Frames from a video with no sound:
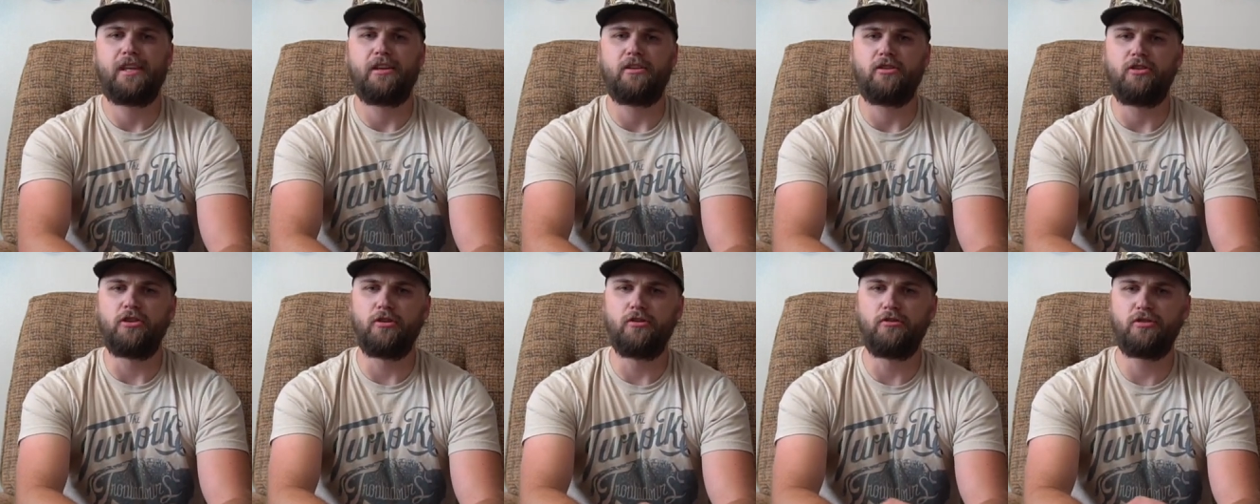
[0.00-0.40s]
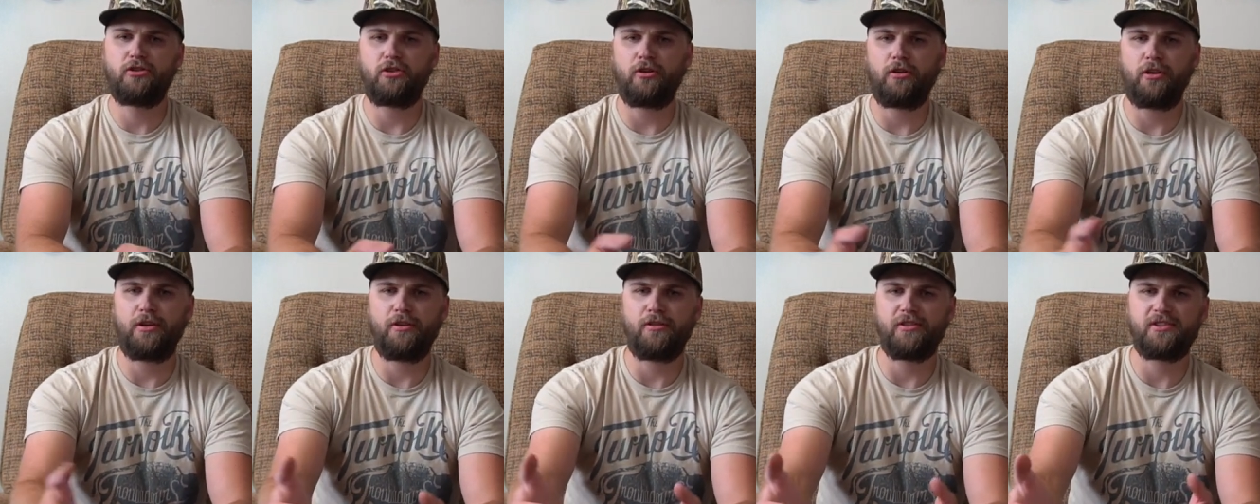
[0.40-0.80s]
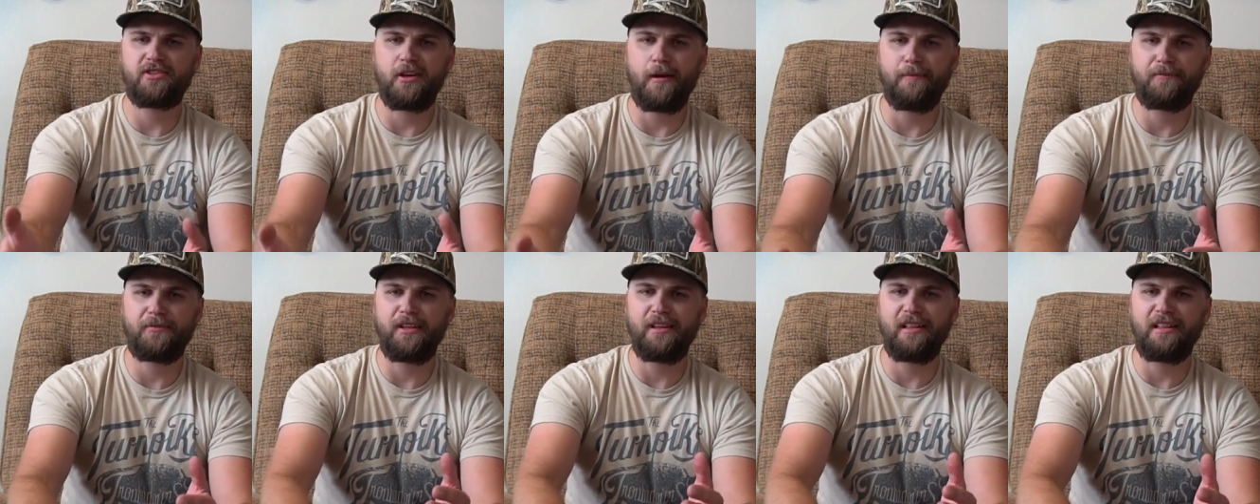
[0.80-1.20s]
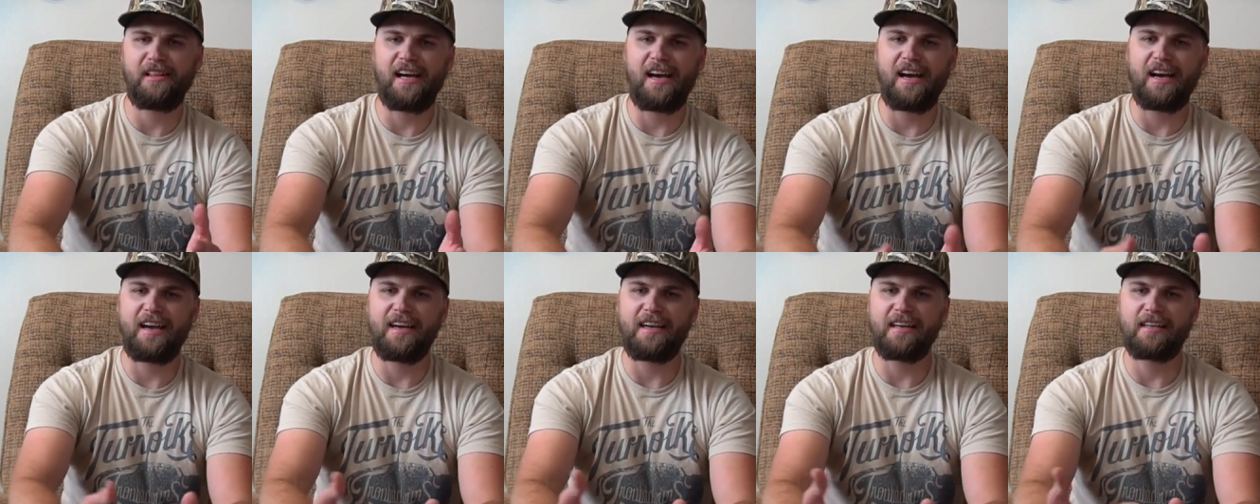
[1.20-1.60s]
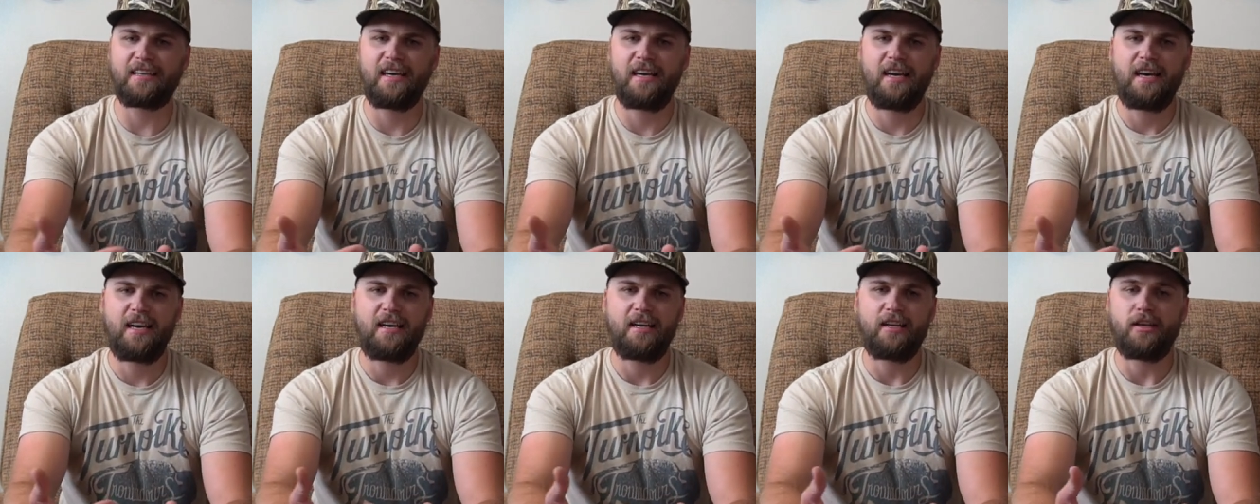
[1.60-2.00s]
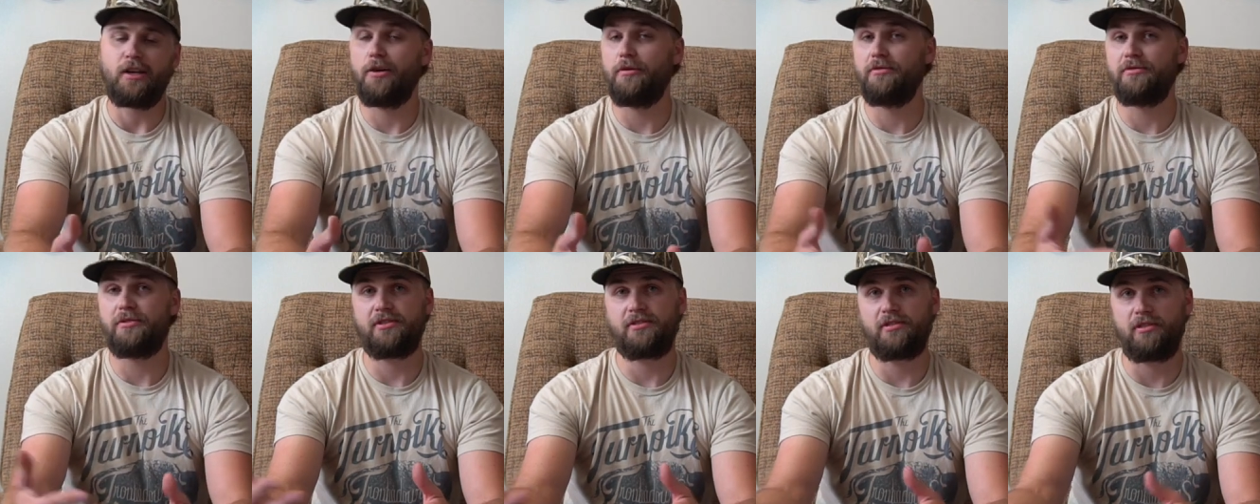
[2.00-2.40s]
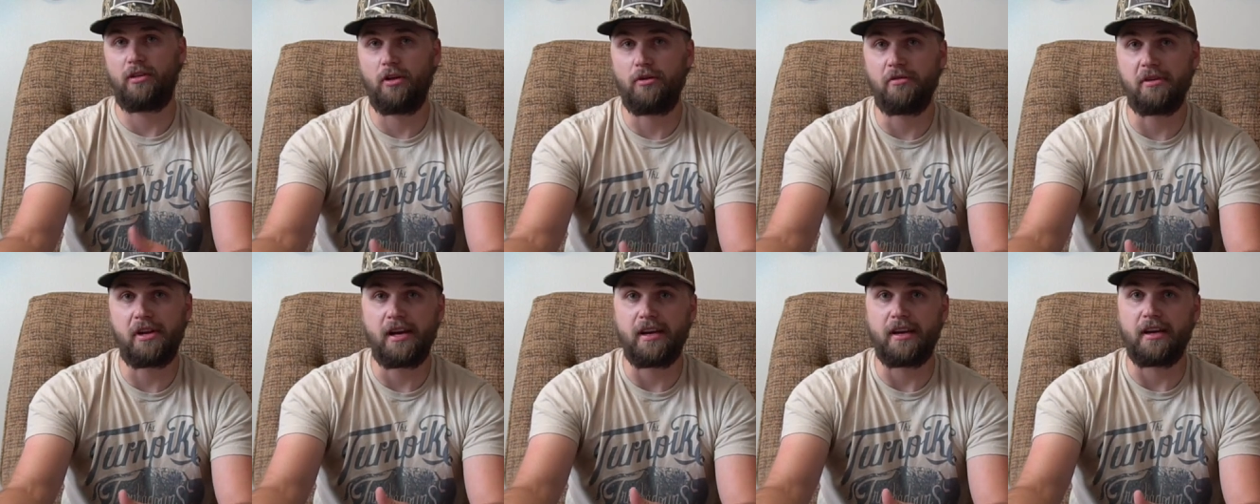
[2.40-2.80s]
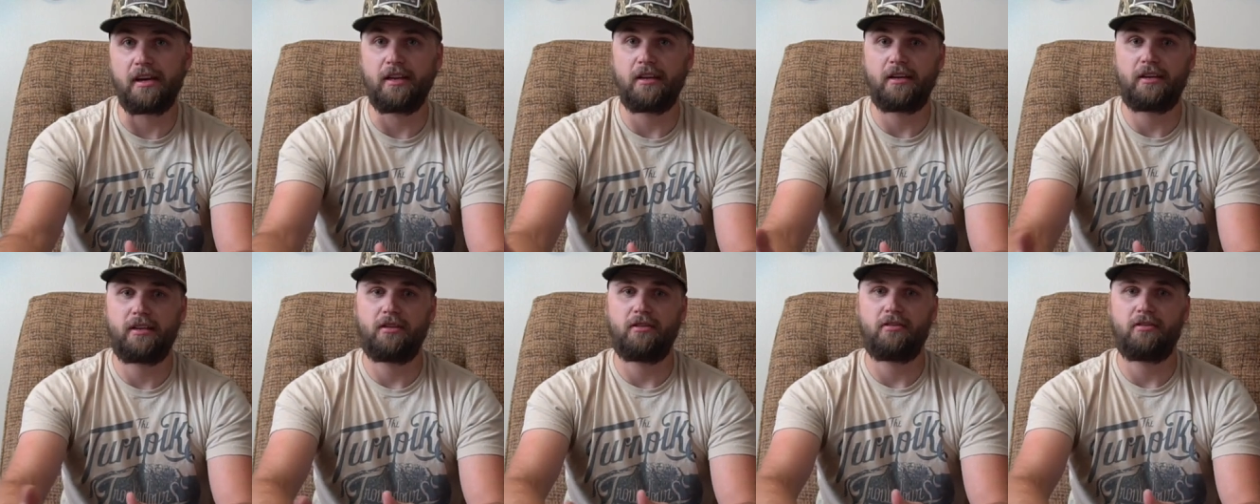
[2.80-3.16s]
Usually there's something like, it was a slow day,